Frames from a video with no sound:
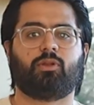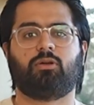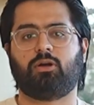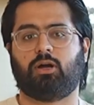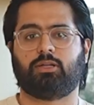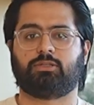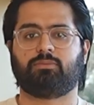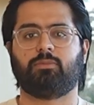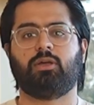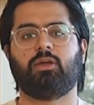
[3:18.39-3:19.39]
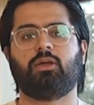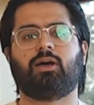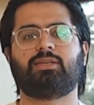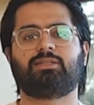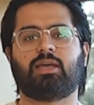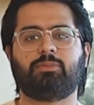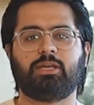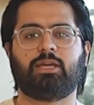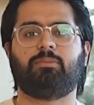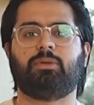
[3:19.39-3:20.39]
Cons: assembly
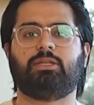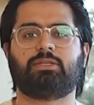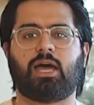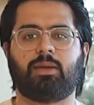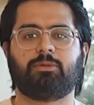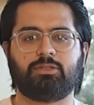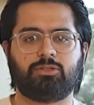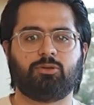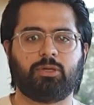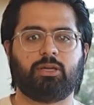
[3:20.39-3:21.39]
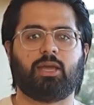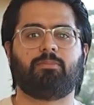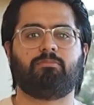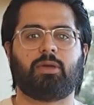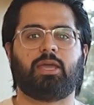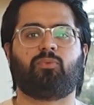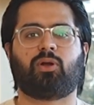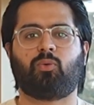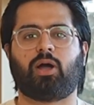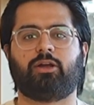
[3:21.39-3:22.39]
can be time-consuming and may
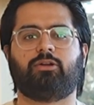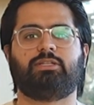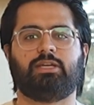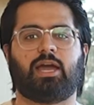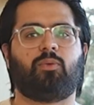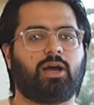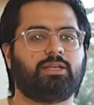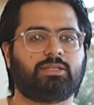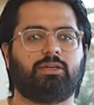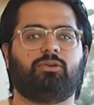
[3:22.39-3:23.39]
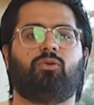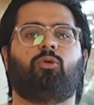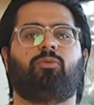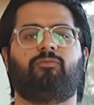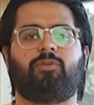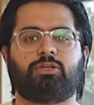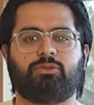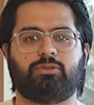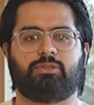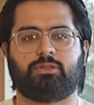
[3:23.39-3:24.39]
require DIY skill or
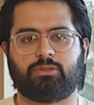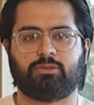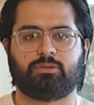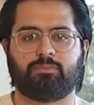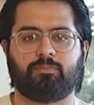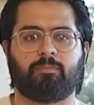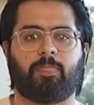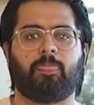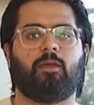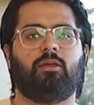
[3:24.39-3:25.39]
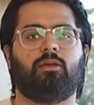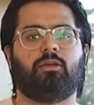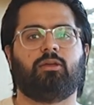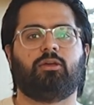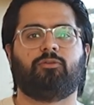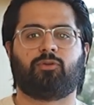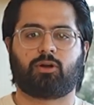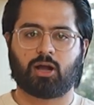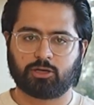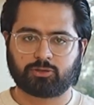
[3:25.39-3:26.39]
professional assistance. For
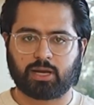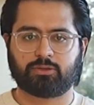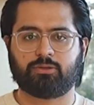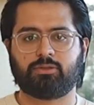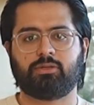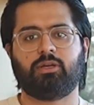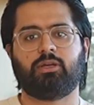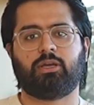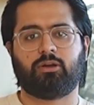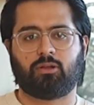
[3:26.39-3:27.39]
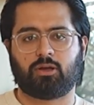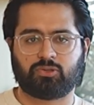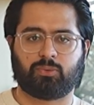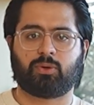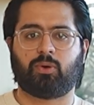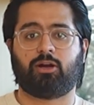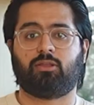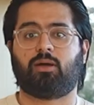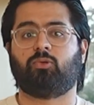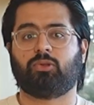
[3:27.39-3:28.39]
contractors, it'll also require a
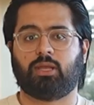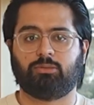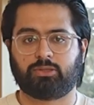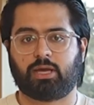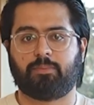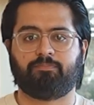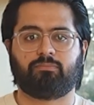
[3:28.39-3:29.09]
lot more labor time.